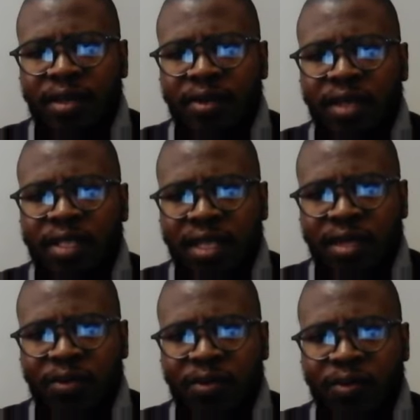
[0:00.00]
this
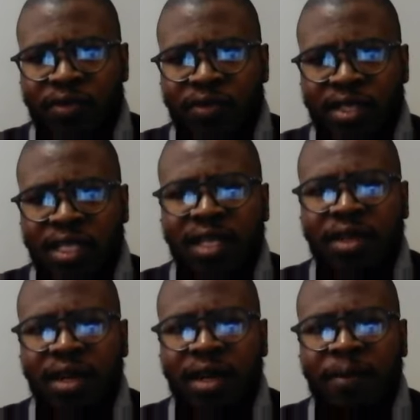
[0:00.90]
we've
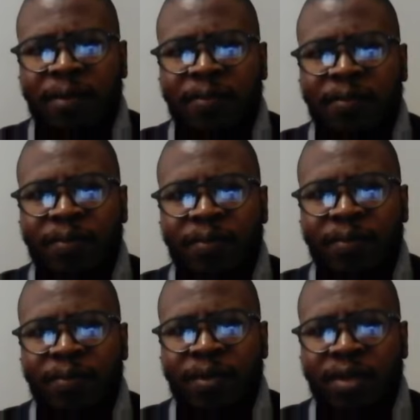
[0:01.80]
seen um,
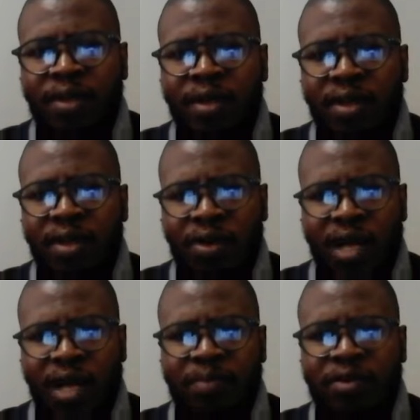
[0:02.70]
the
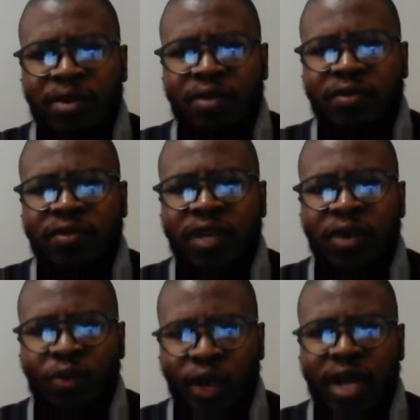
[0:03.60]
collapse of a
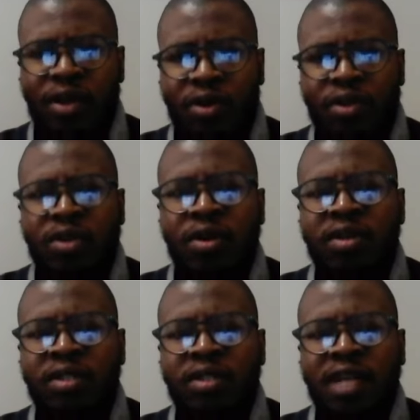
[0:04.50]

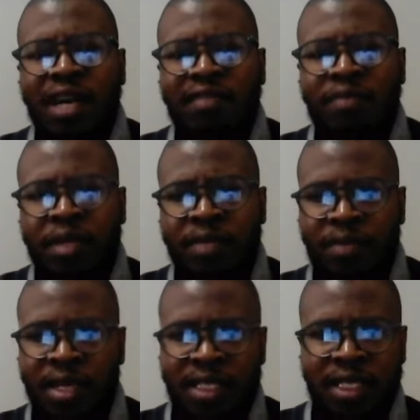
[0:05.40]
worker-controlled government in
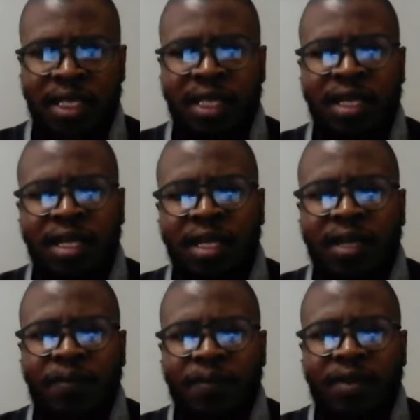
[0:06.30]
Brazil,
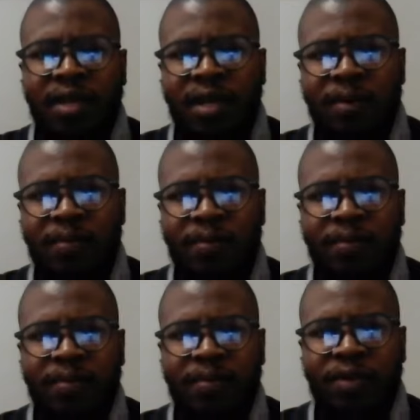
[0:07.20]
um,
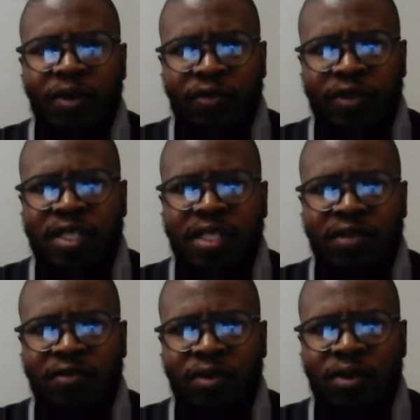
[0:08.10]
the
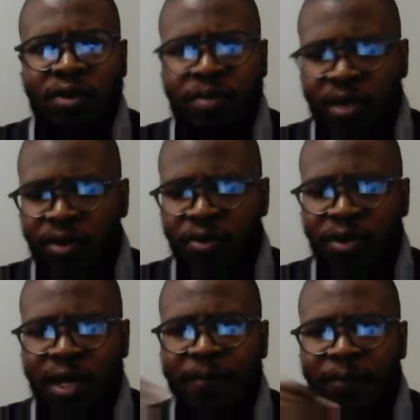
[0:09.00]
offensive on Comrade
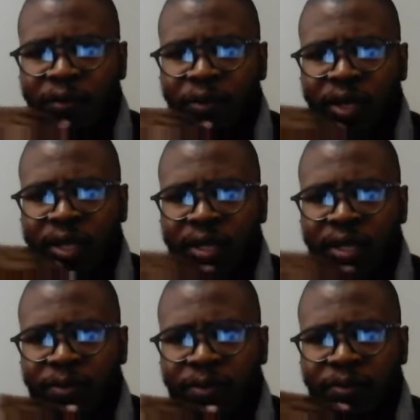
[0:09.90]
Lula.
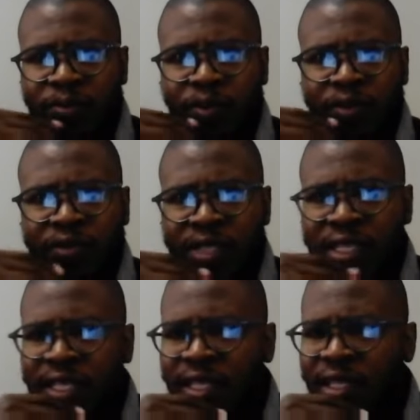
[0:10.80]
We, we've
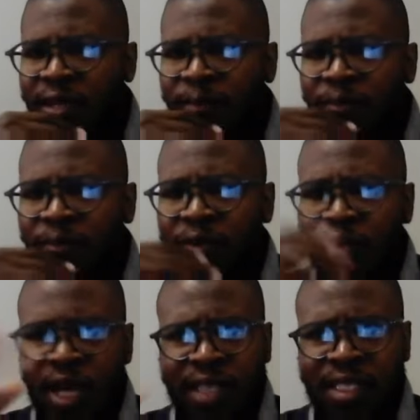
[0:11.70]
seen the
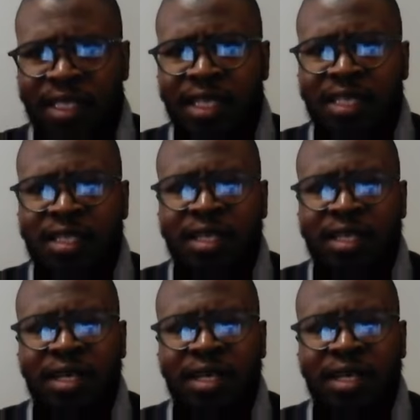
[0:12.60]
United States